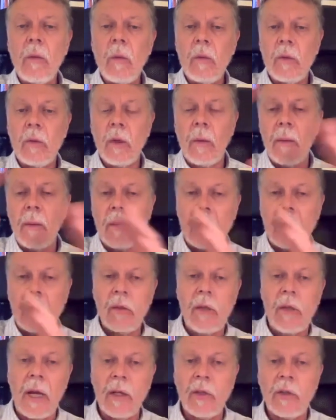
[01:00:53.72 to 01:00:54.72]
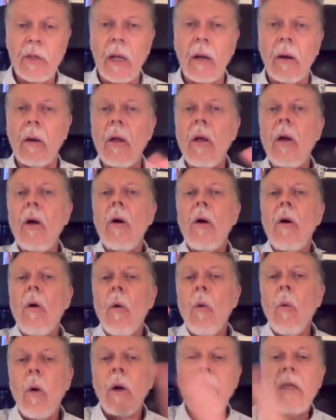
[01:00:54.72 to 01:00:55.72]
So this is kind of subtle.
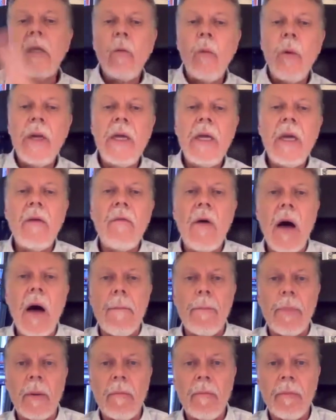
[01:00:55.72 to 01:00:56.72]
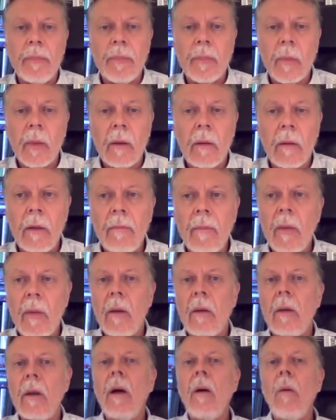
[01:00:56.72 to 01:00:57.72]
What did we give up?
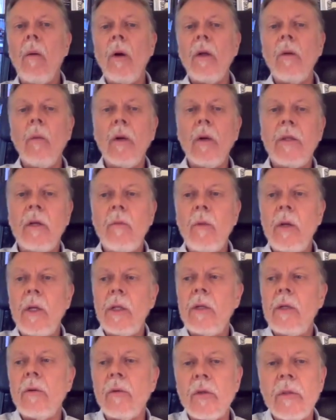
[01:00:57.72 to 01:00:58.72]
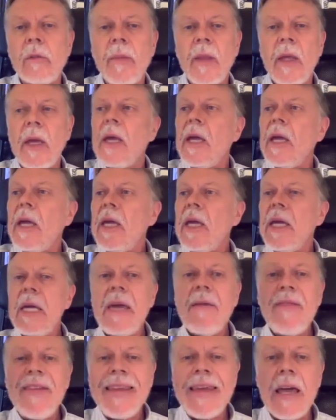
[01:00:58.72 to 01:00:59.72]
What did we lose?
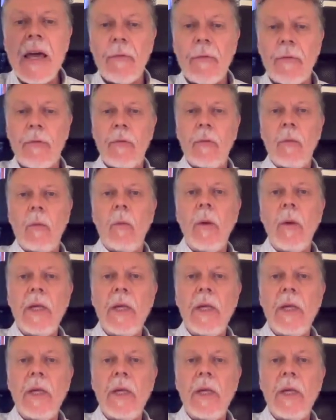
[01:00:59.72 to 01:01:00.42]
Even if we